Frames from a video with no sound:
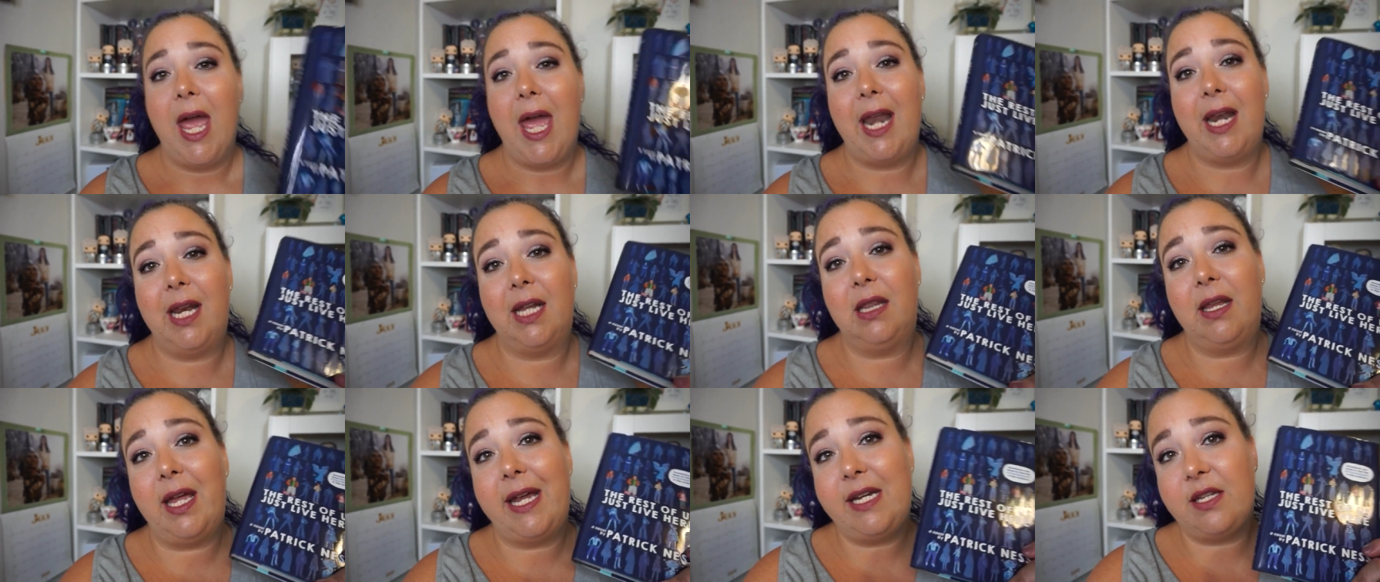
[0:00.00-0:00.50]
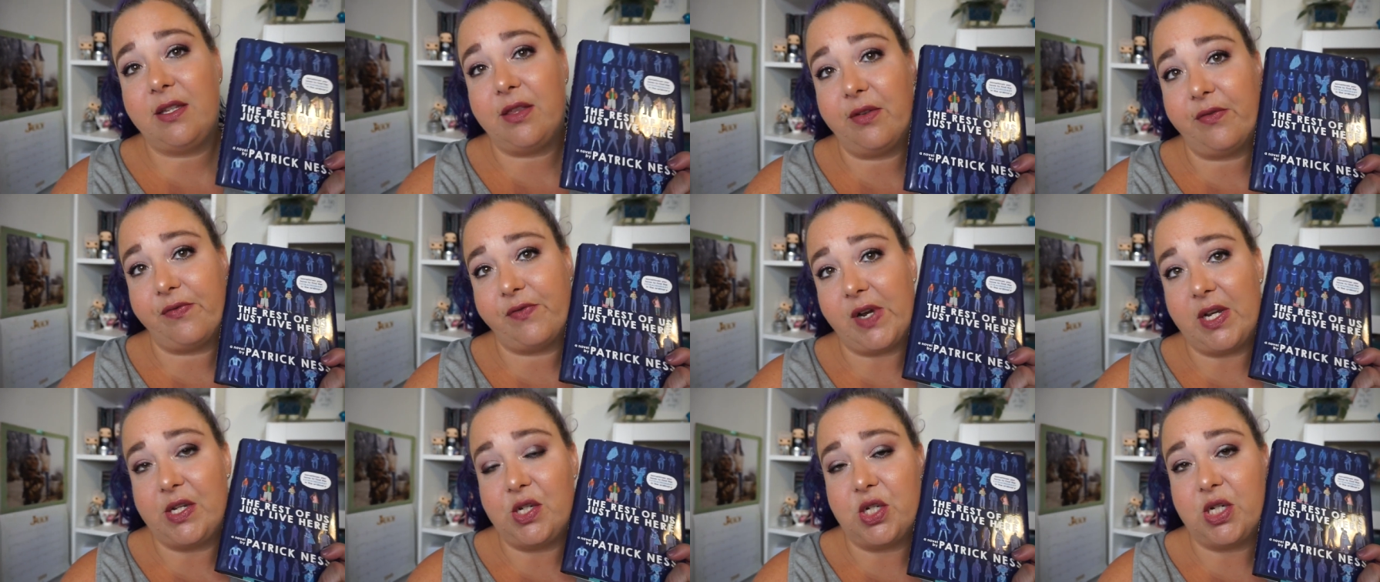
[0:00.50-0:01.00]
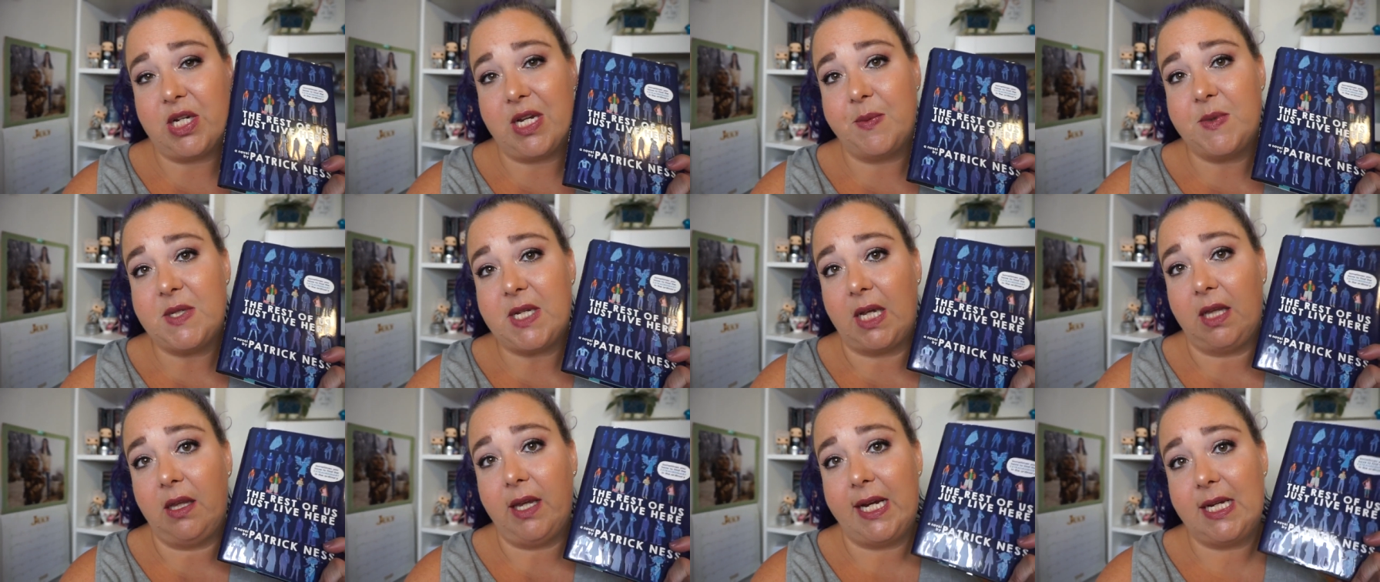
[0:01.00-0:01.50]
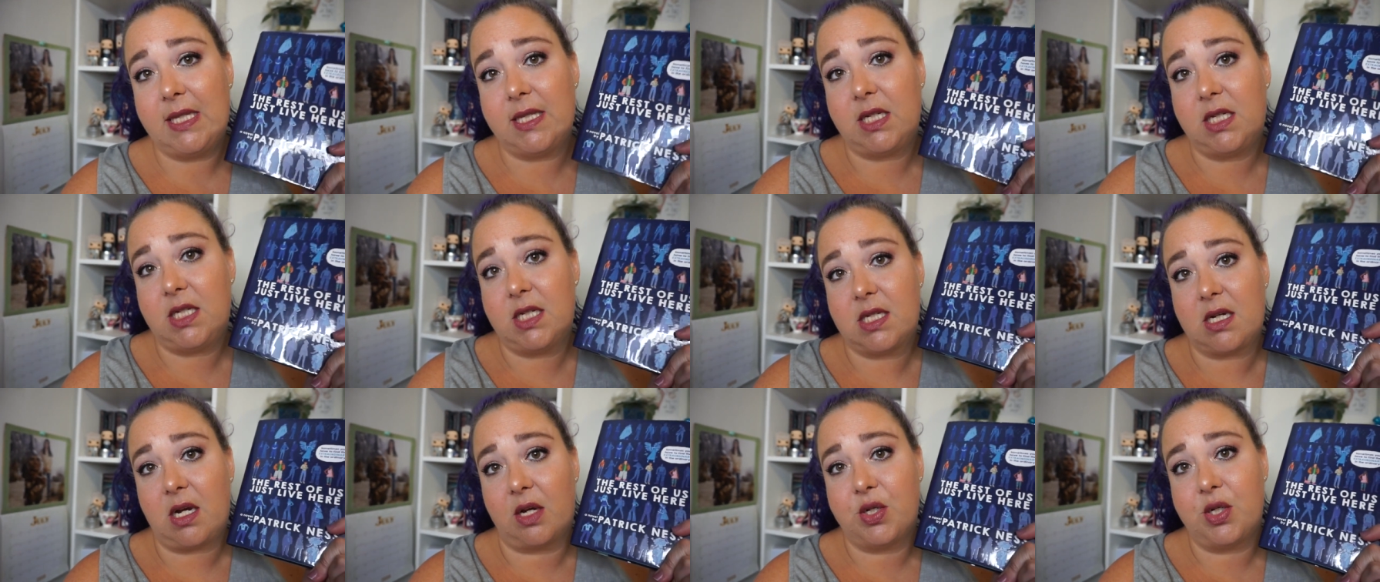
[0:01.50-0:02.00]
And I liked the friendships. I liked the
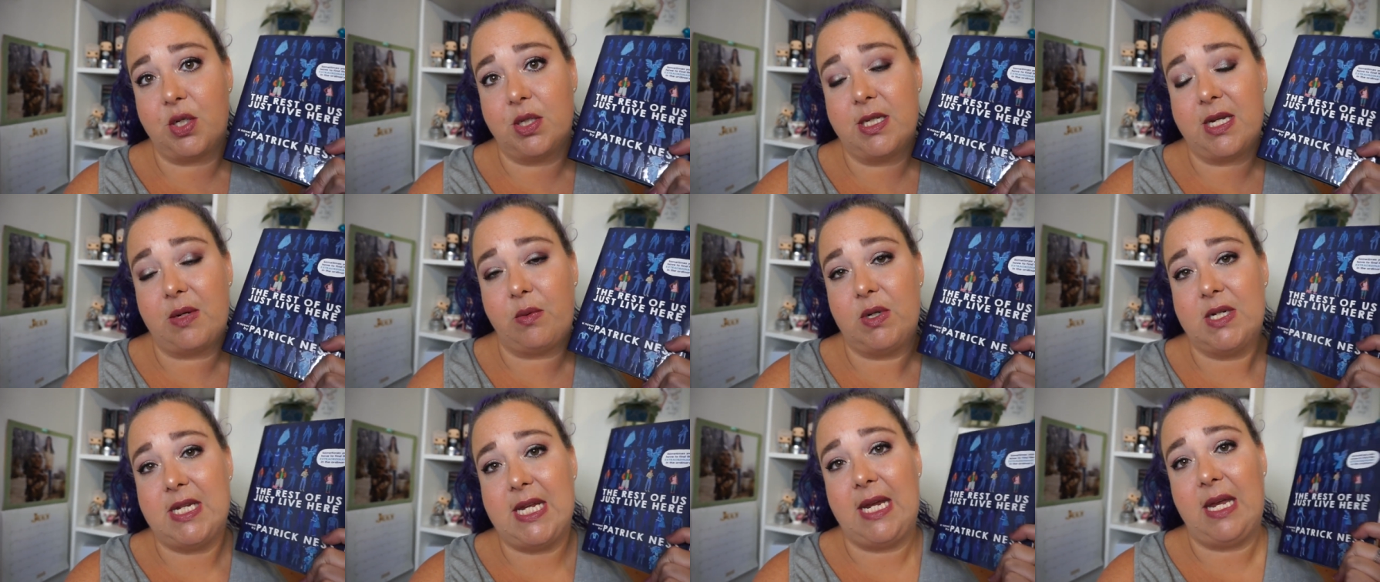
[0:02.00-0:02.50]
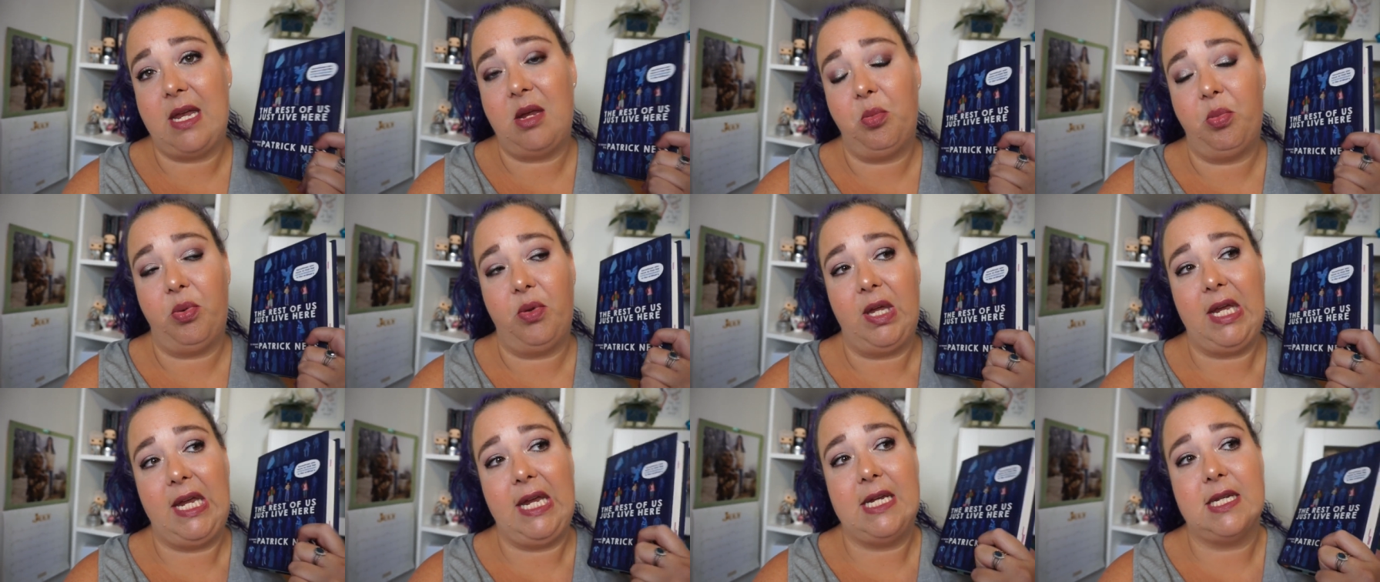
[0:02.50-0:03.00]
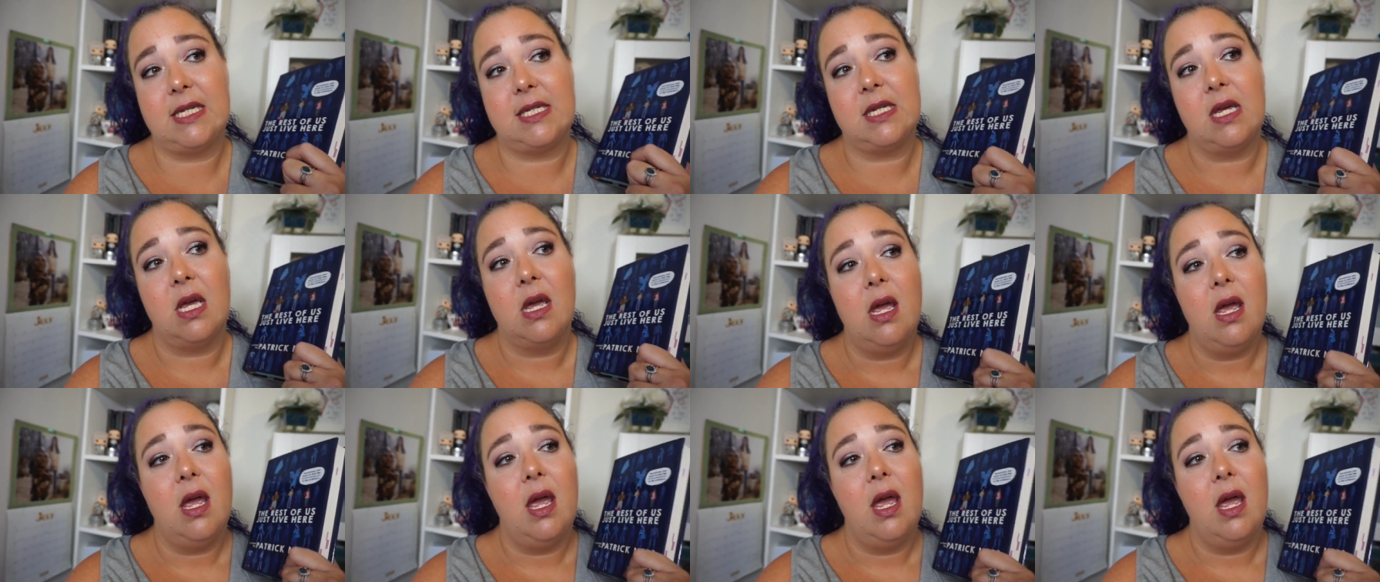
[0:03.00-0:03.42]
discussions that were taking place.